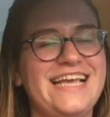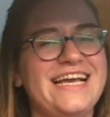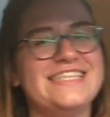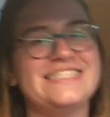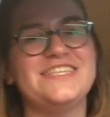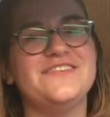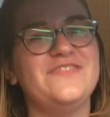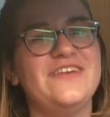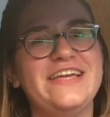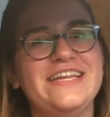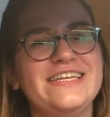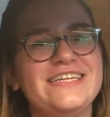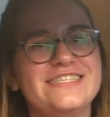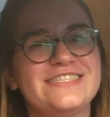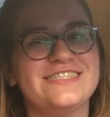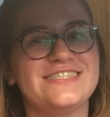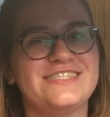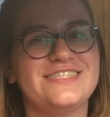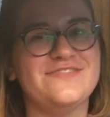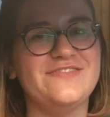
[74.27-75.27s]
Yeah,
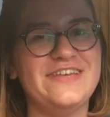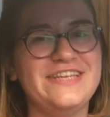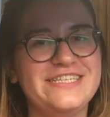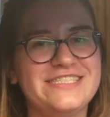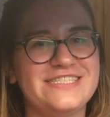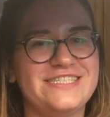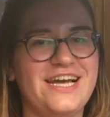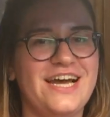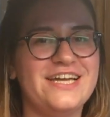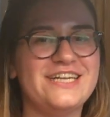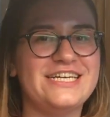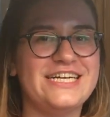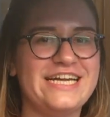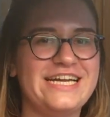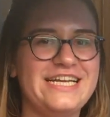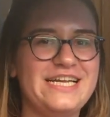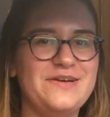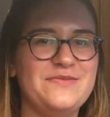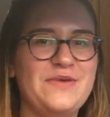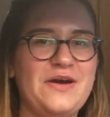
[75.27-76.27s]
Savannah's not
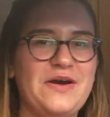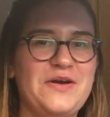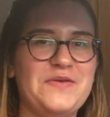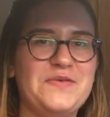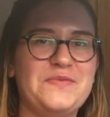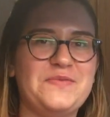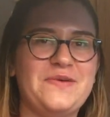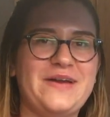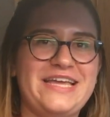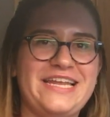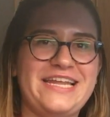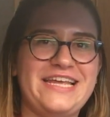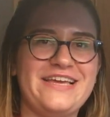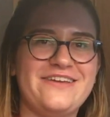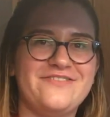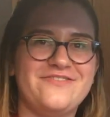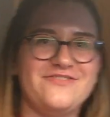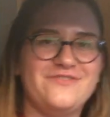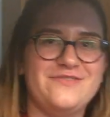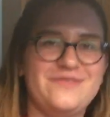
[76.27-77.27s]
great about
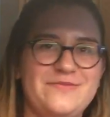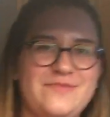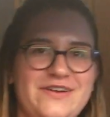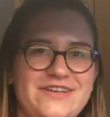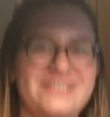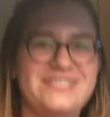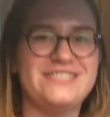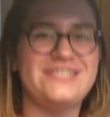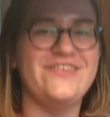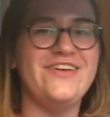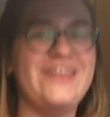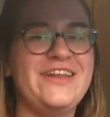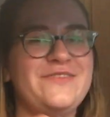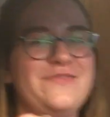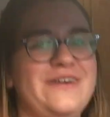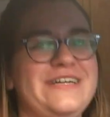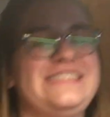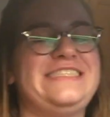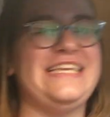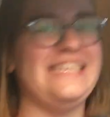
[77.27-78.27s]
waiting, but Savannah
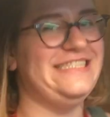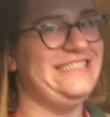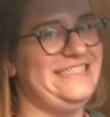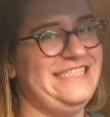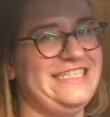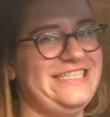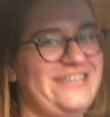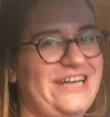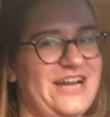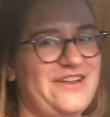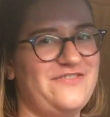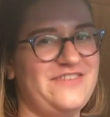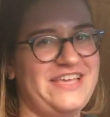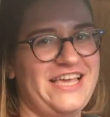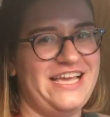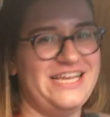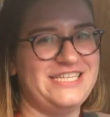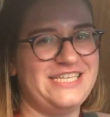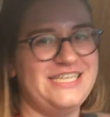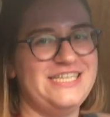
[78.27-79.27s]
wants instant
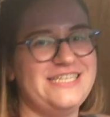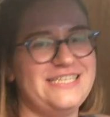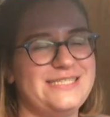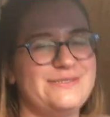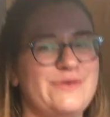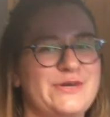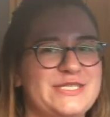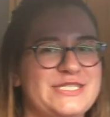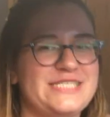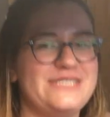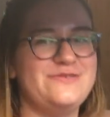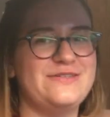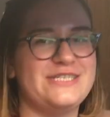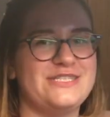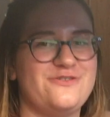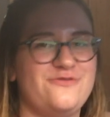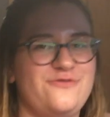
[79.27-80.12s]
gratification, especially when it's